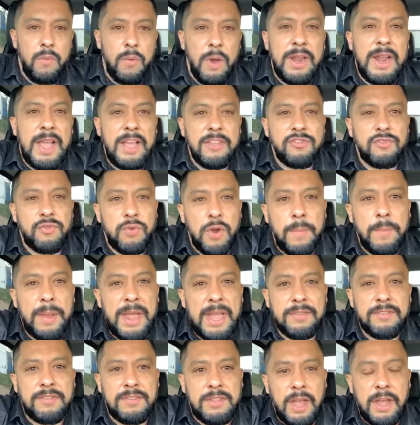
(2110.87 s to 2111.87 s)
What has
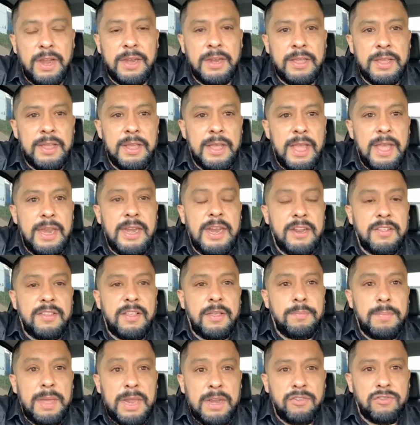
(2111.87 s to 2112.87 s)
Trump has done in
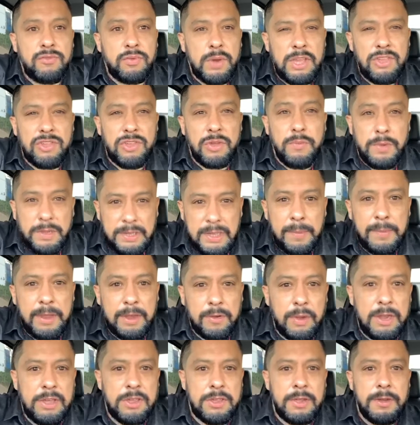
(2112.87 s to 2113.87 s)
his administration with
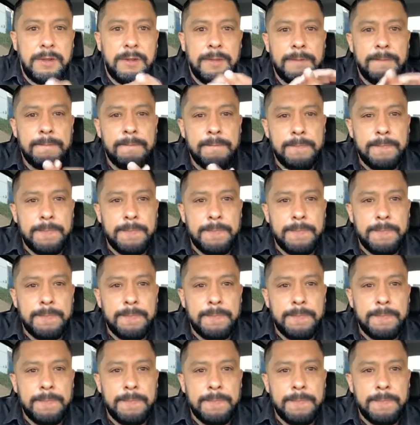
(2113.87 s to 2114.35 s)
immigration?